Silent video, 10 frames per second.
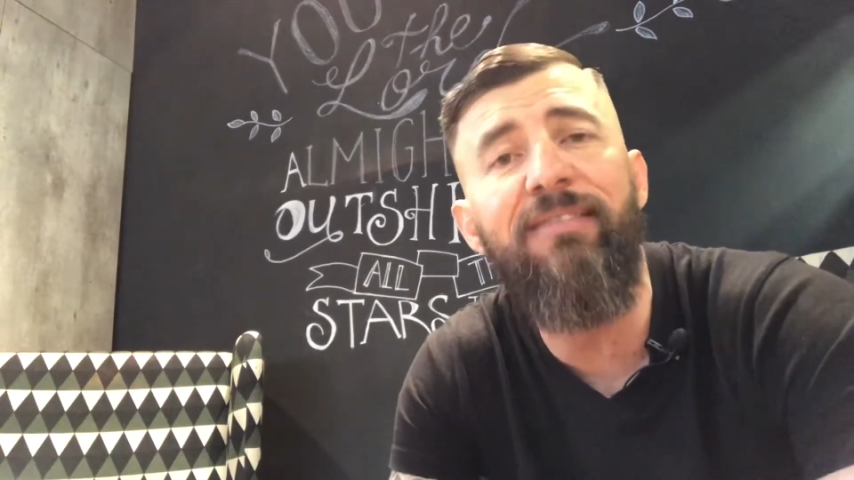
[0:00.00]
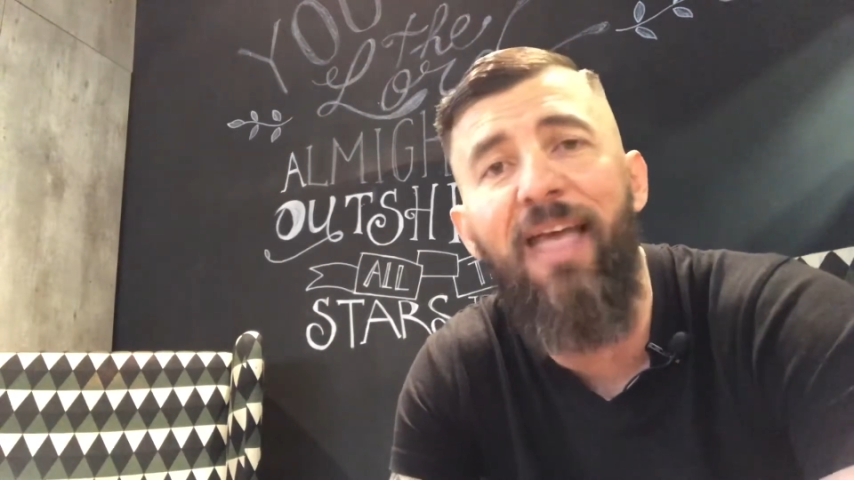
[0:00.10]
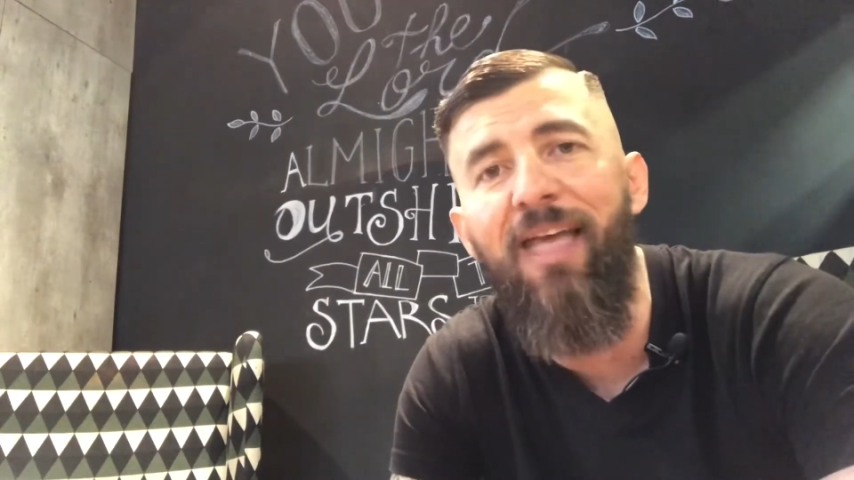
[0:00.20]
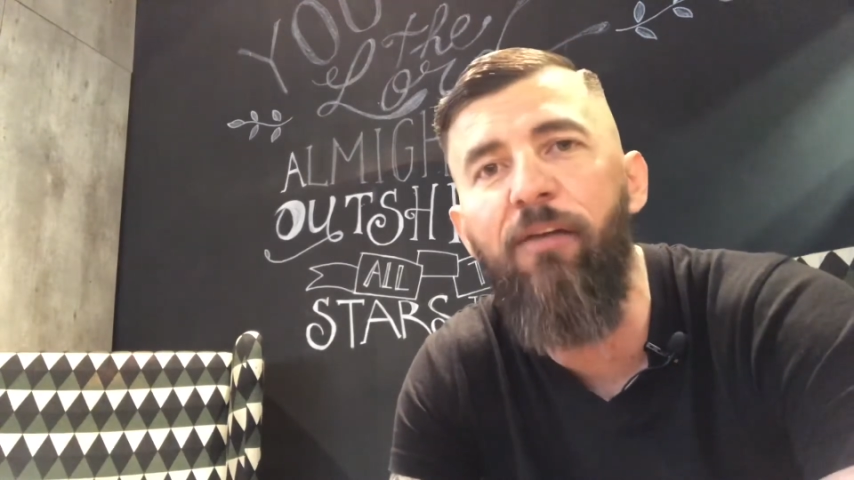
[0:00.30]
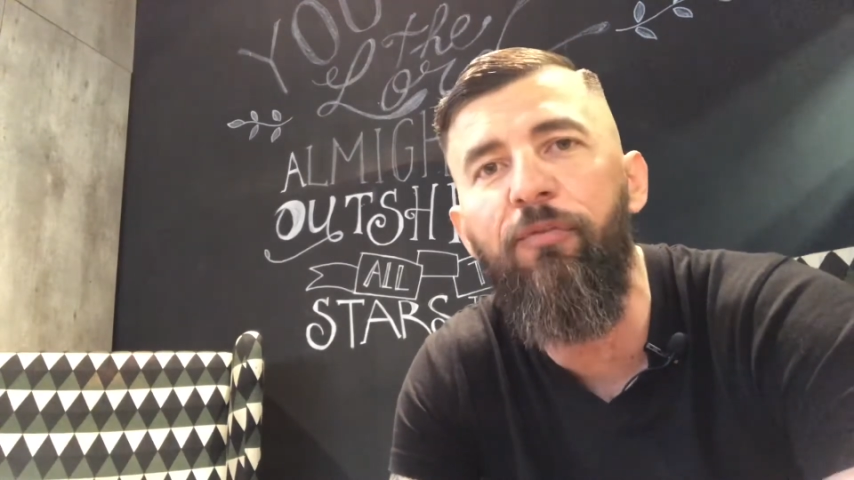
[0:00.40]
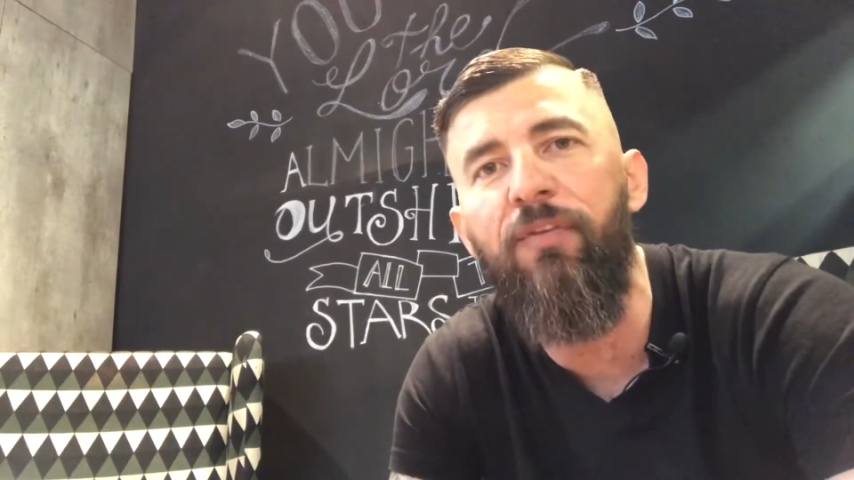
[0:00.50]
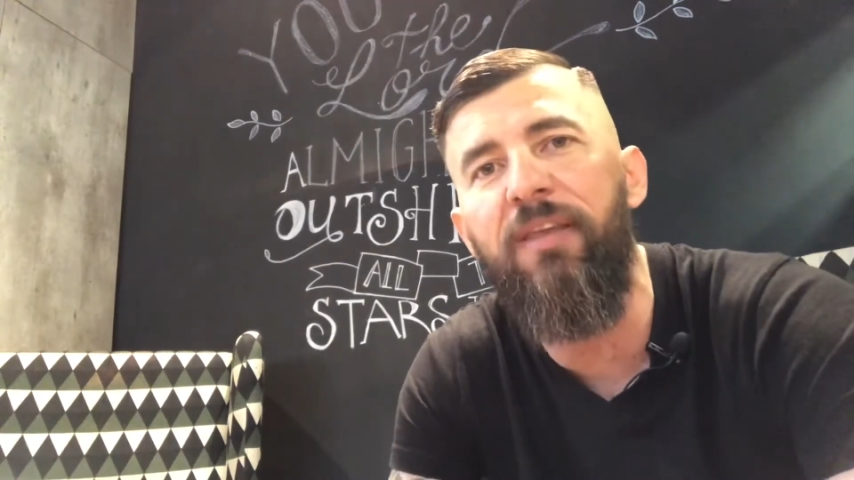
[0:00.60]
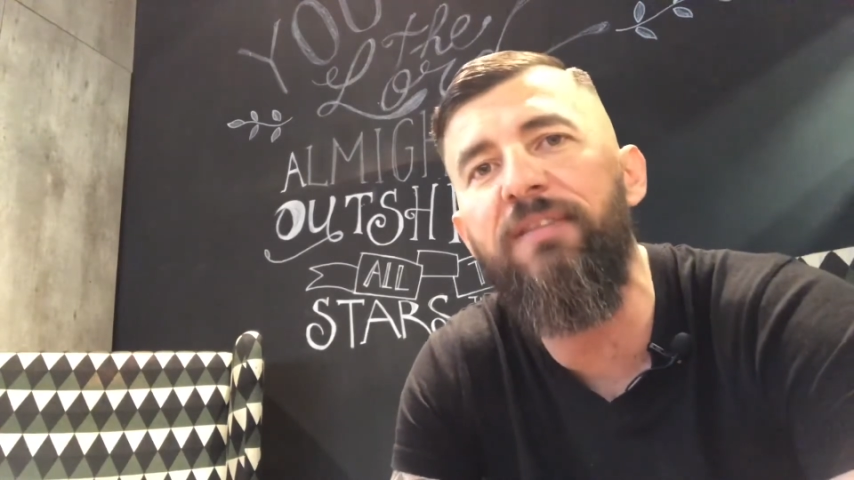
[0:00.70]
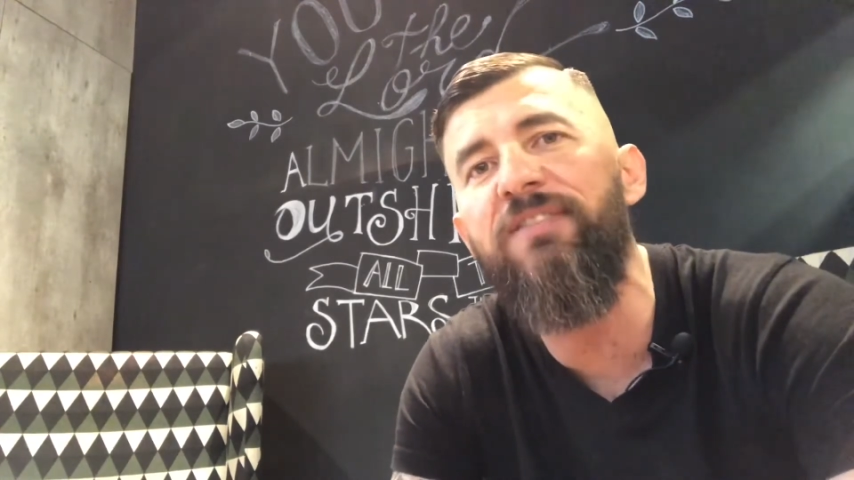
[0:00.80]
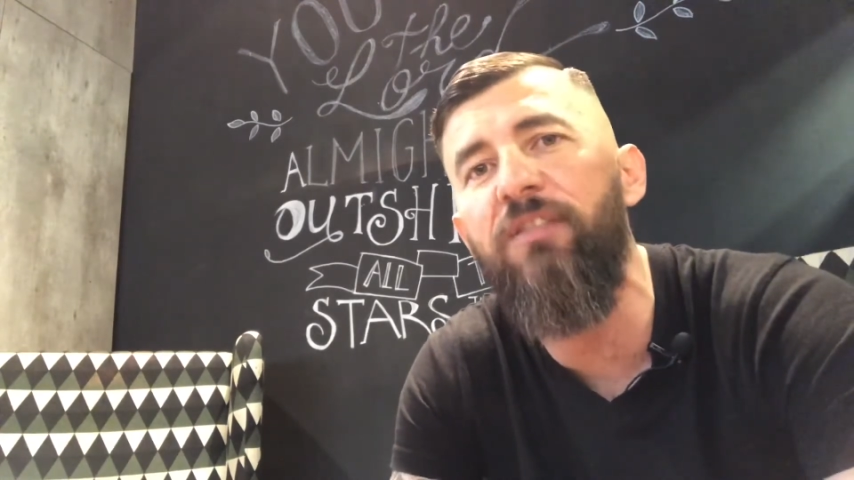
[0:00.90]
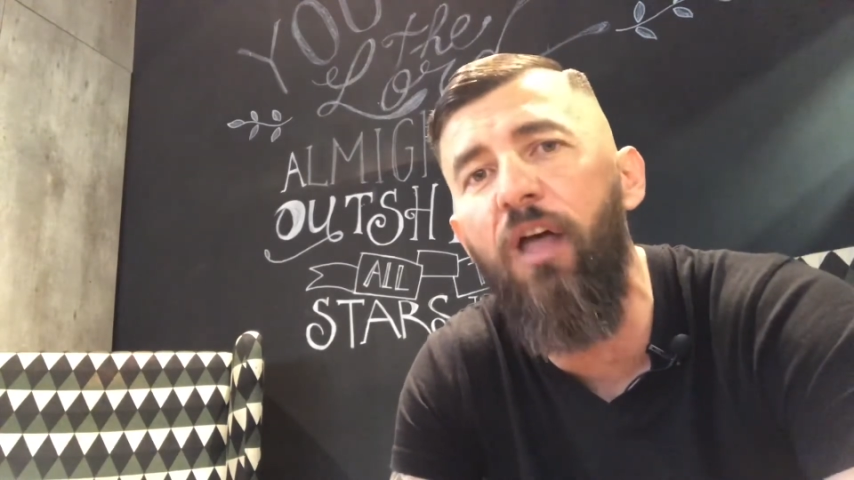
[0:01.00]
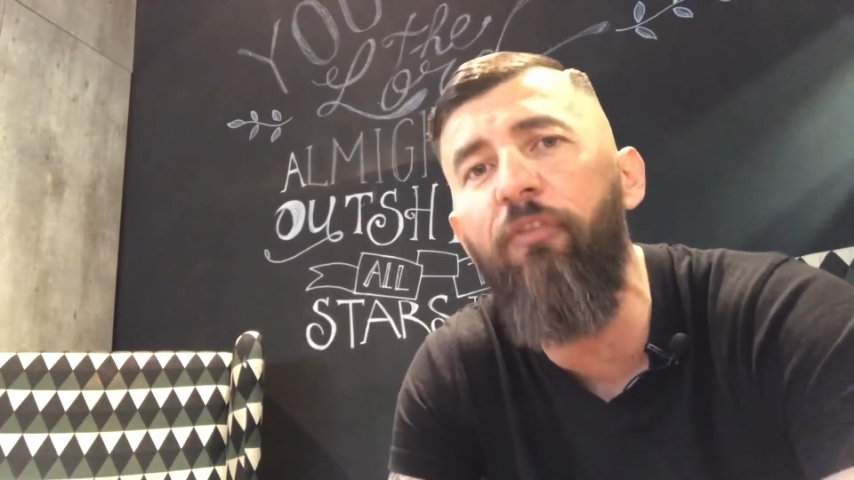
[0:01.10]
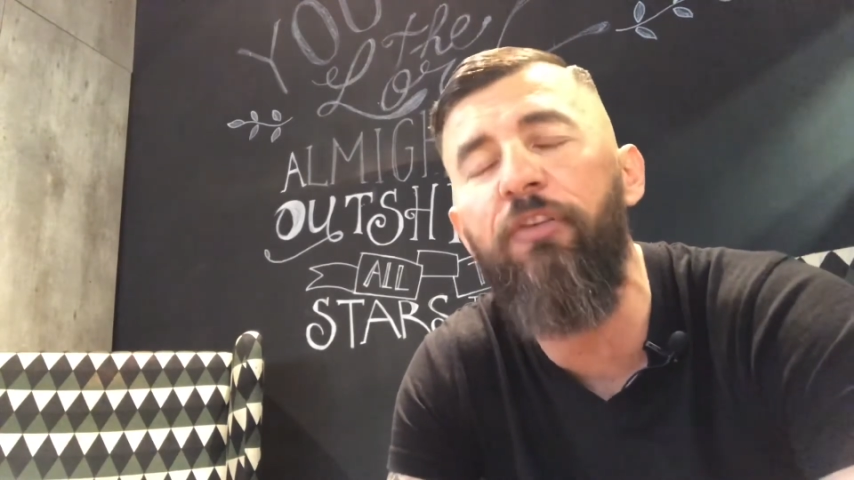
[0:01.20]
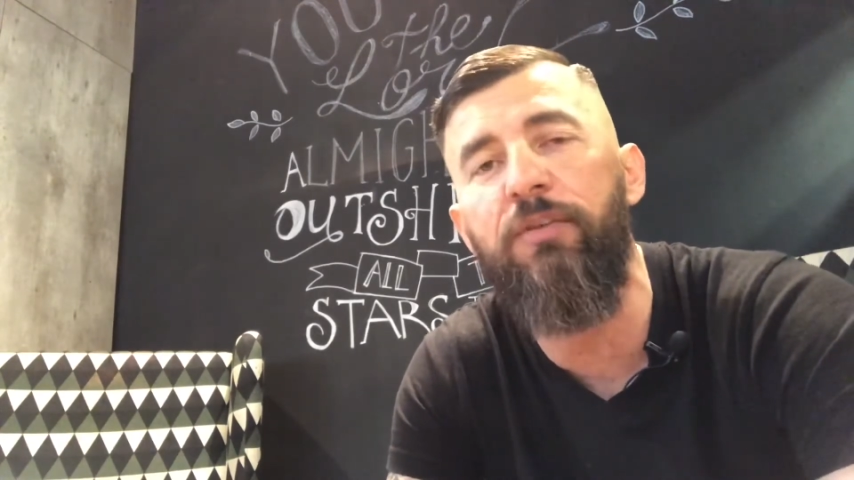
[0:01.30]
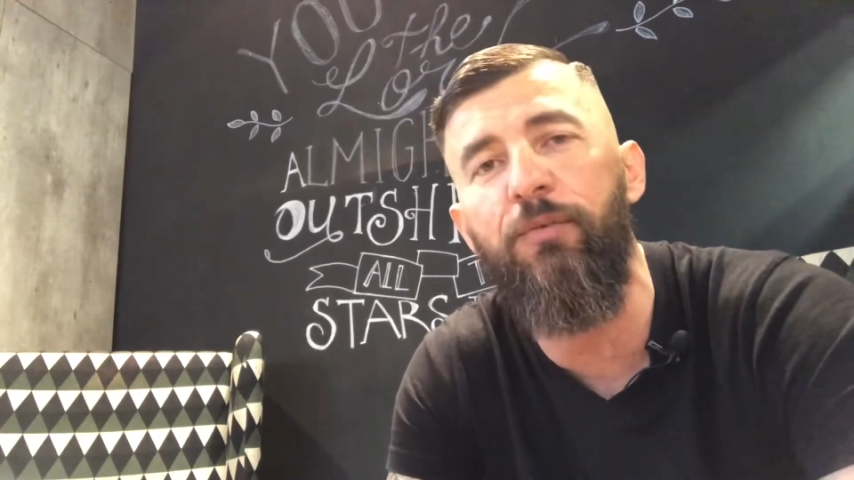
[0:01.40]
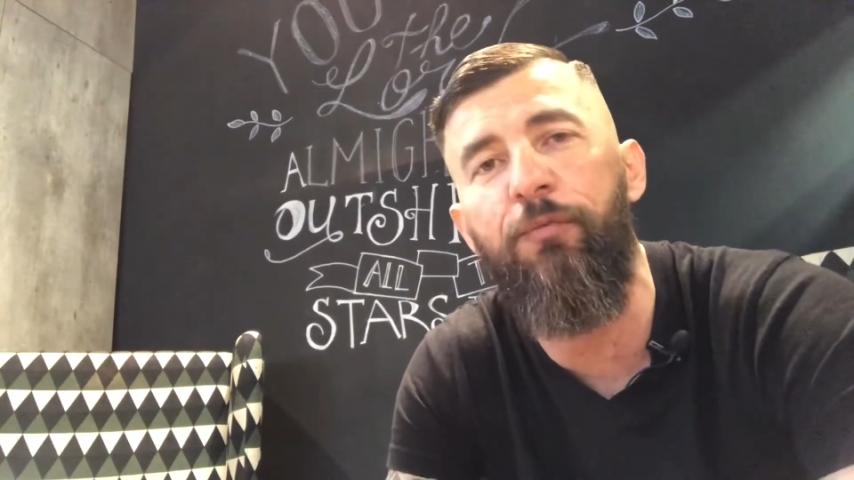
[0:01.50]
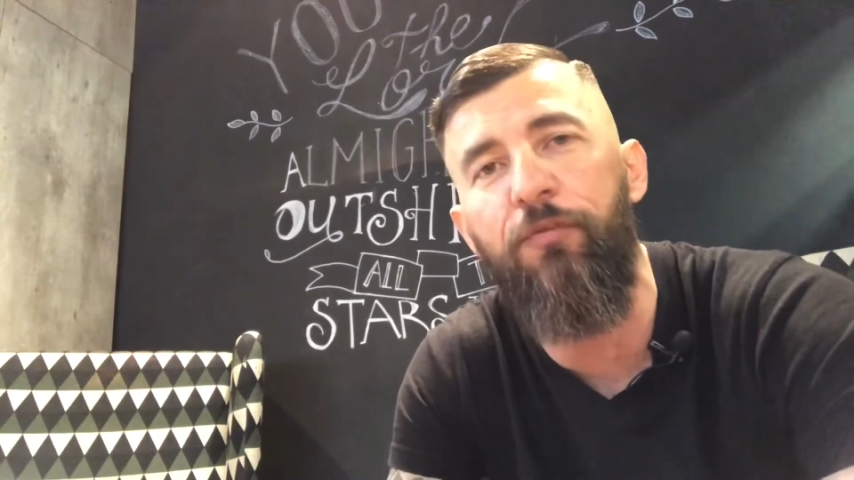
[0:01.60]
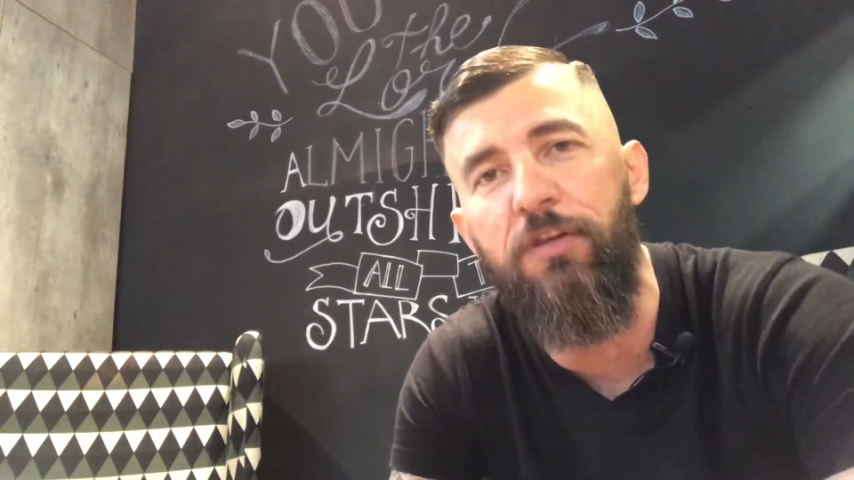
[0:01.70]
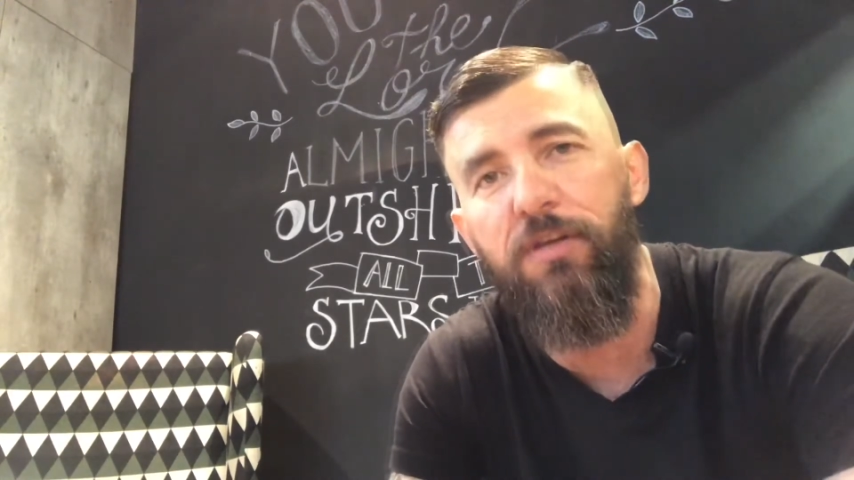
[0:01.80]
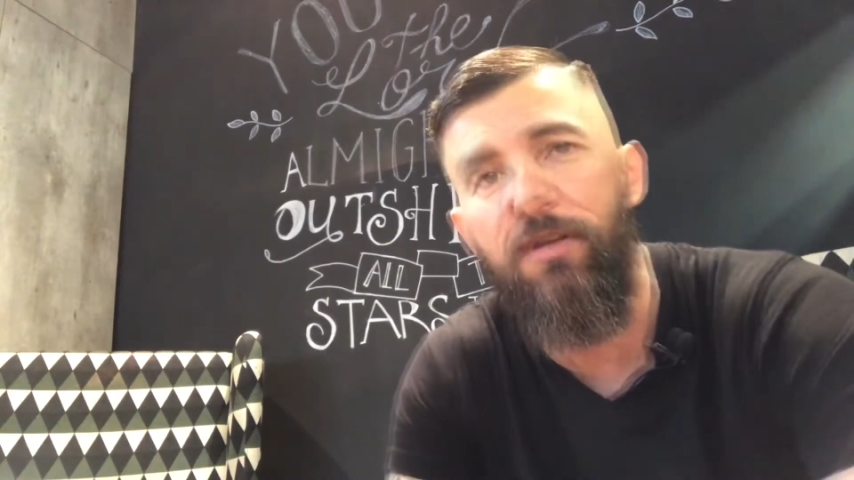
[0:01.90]
death is nothing to
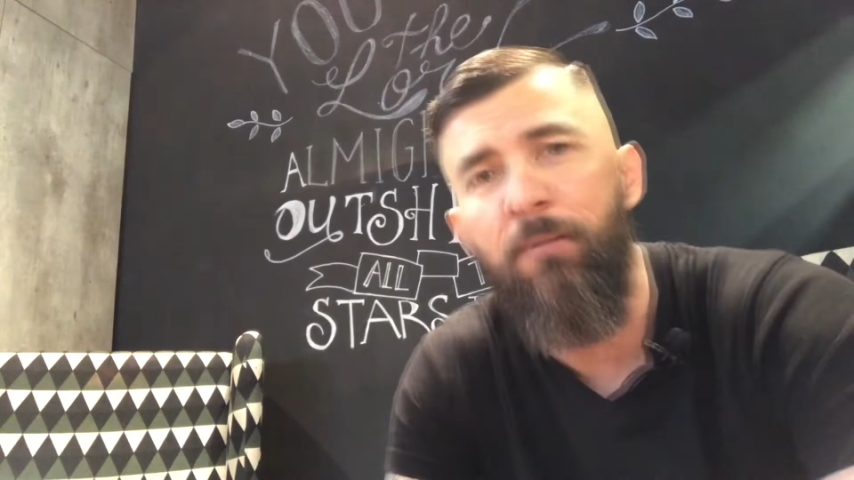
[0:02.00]
fear.